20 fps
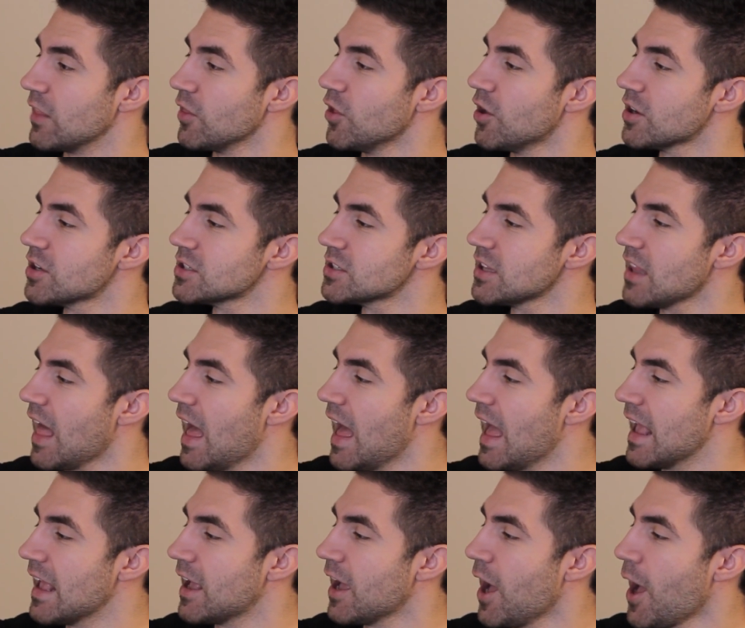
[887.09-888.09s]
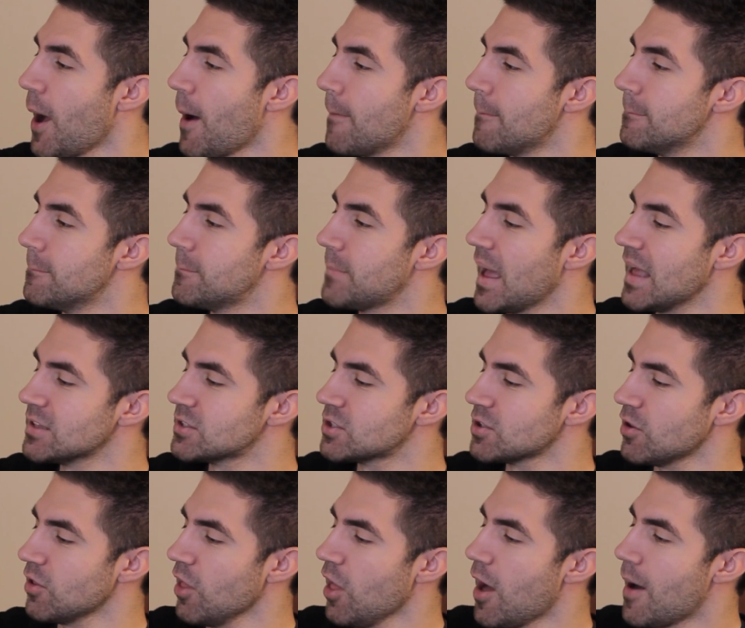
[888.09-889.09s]
It looks like
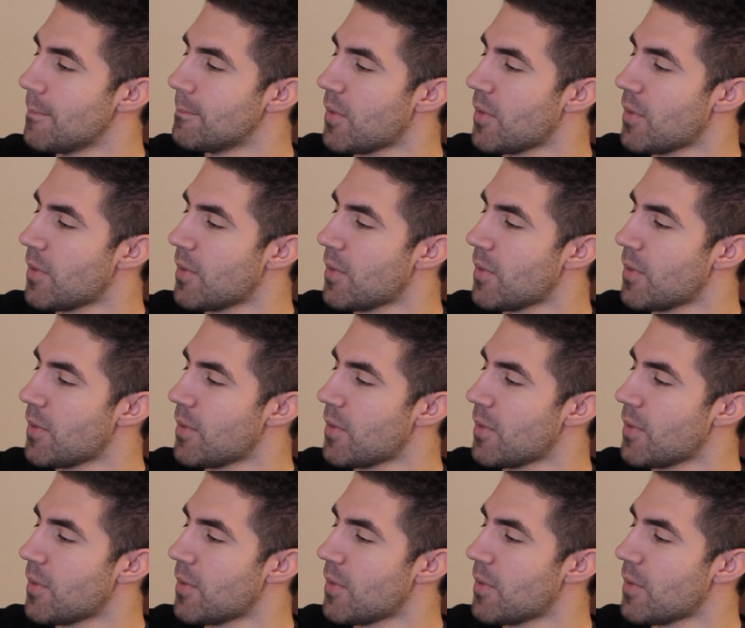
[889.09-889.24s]
pencil,